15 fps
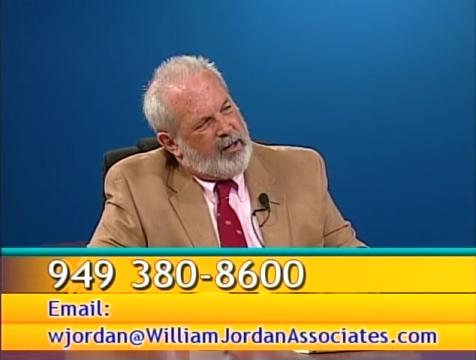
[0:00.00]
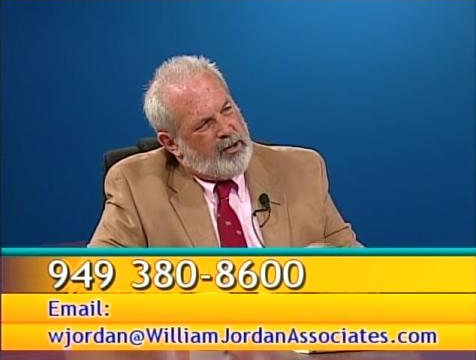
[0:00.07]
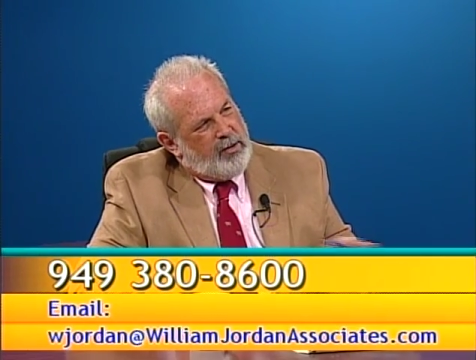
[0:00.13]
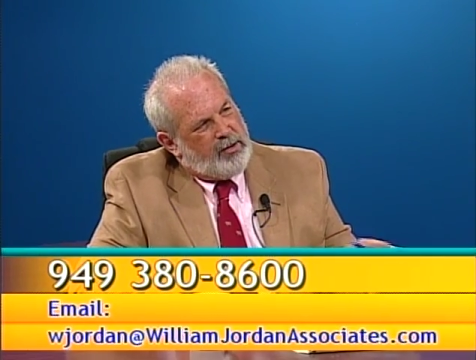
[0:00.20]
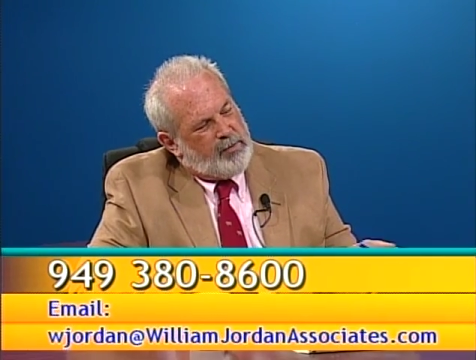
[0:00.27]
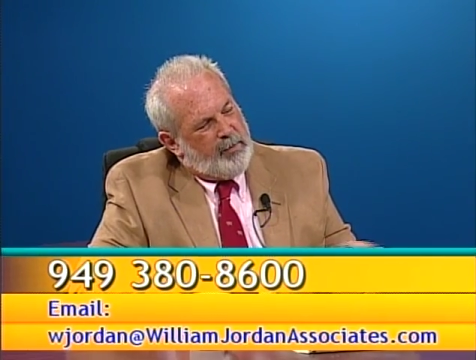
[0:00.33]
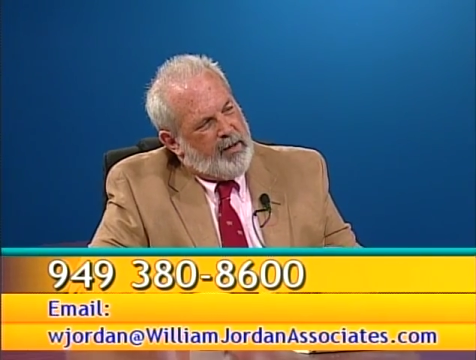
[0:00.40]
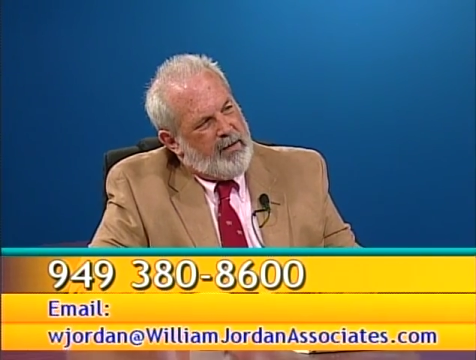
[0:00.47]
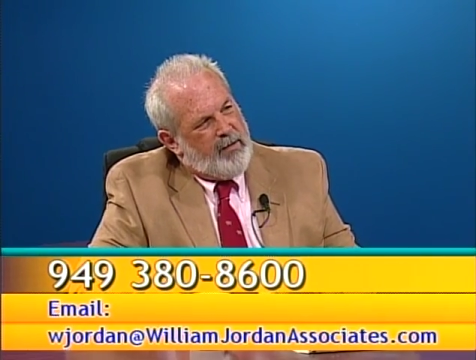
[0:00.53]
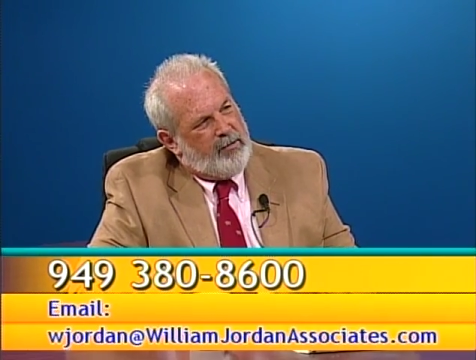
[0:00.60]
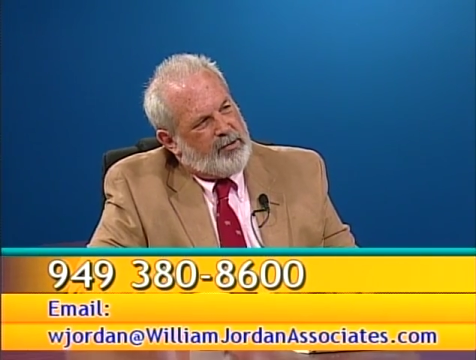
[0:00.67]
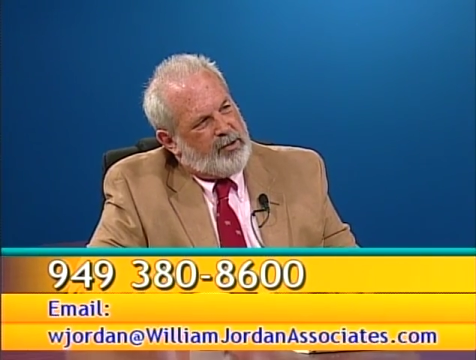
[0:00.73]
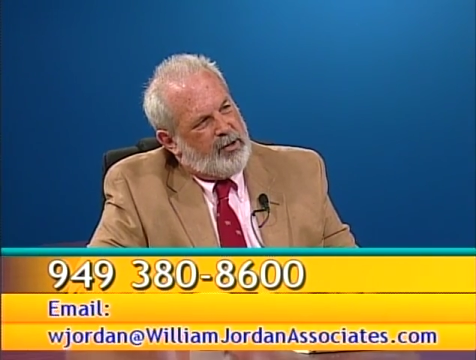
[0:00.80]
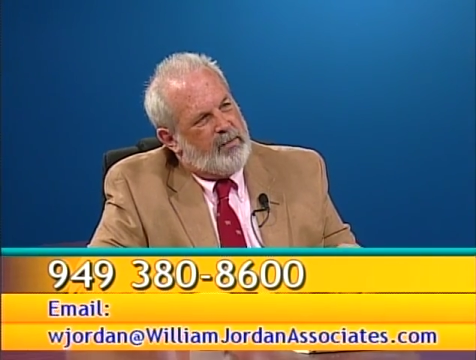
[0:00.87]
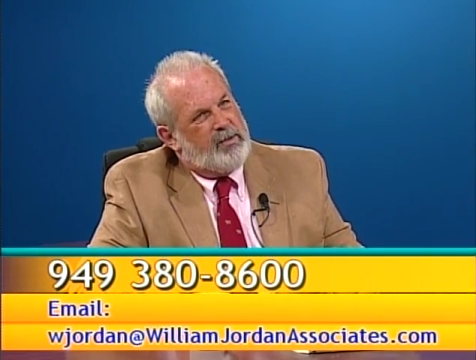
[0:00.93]
Could you explain
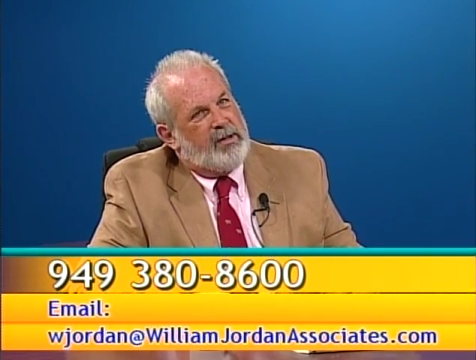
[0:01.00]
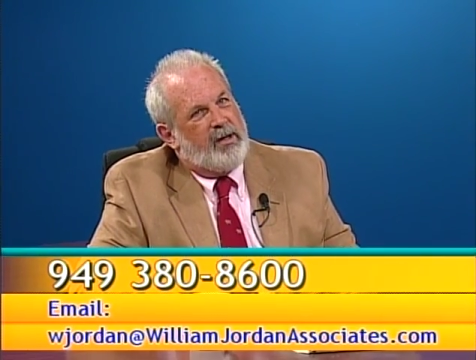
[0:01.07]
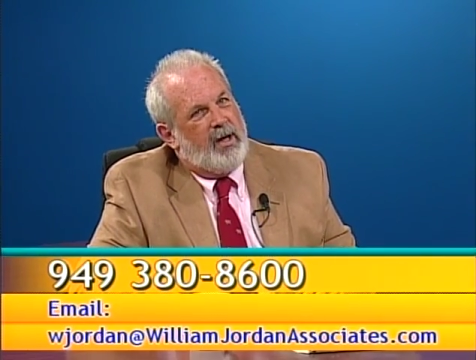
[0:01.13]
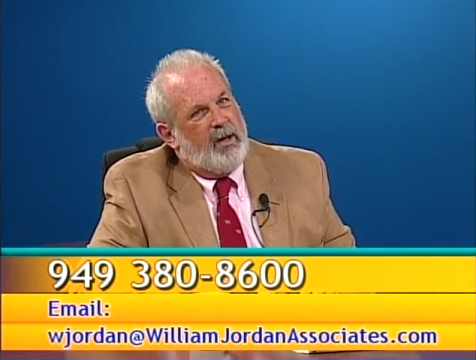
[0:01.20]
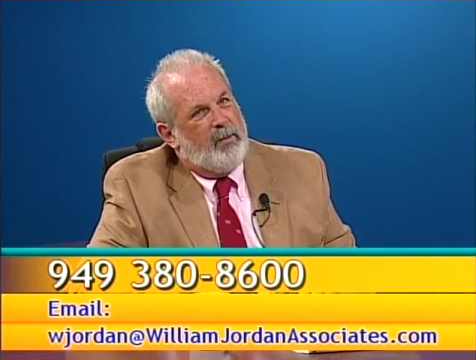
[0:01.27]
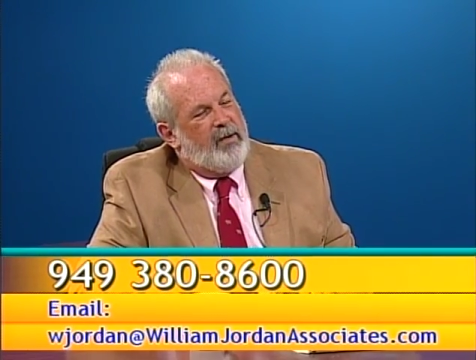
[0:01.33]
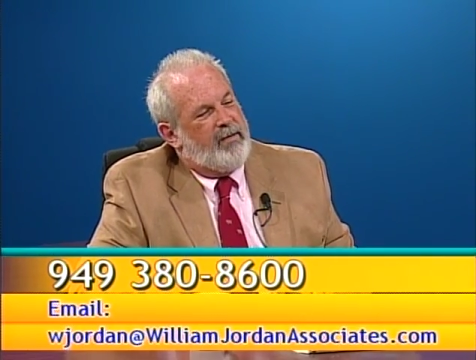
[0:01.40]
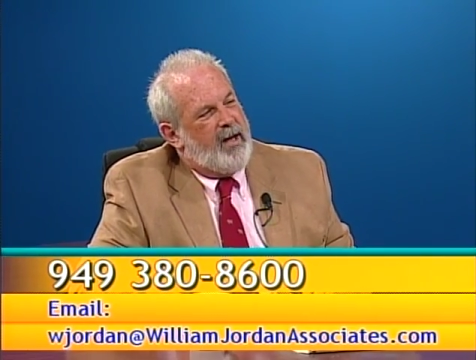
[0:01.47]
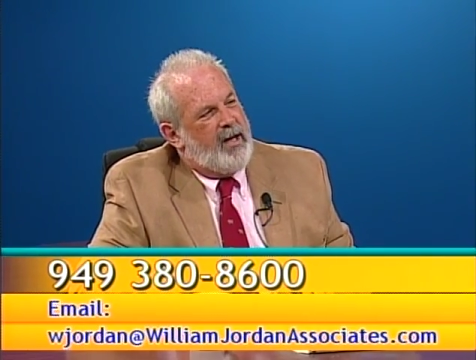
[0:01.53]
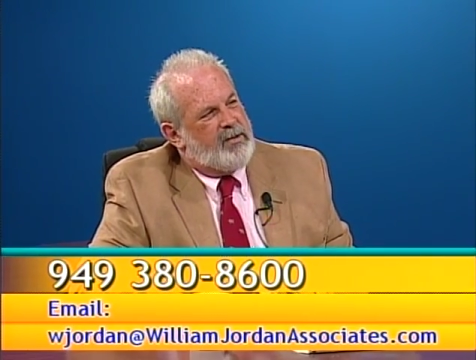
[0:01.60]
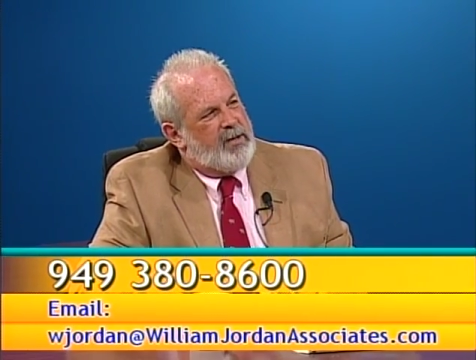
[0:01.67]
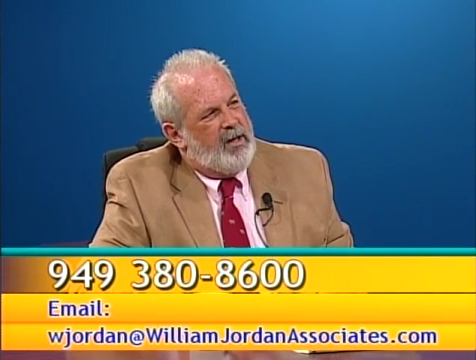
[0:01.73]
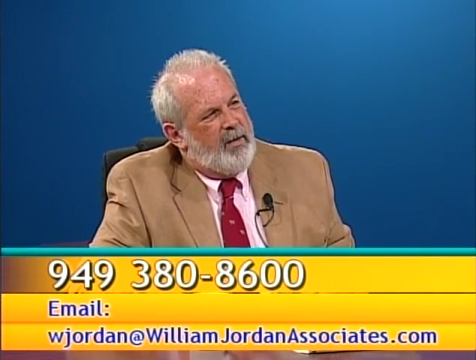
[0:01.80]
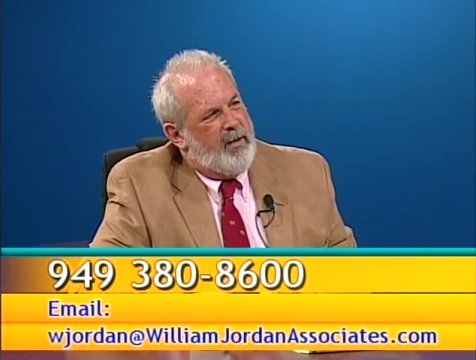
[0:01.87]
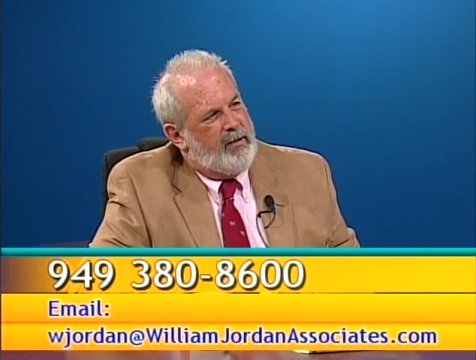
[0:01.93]
those terms and kind of what that's
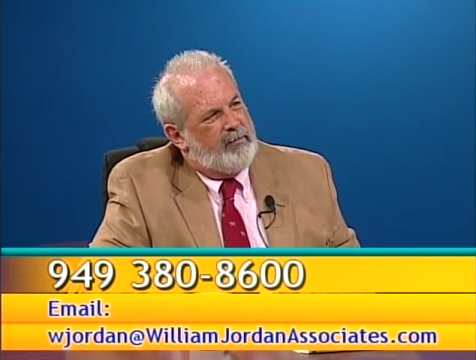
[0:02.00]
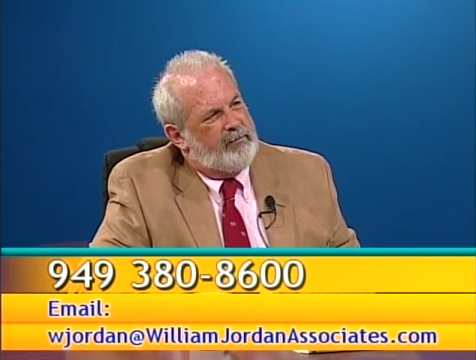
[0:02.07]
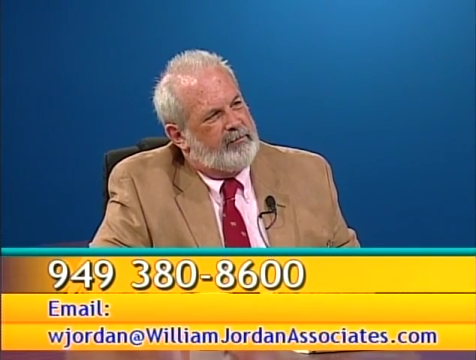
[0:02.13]
all about?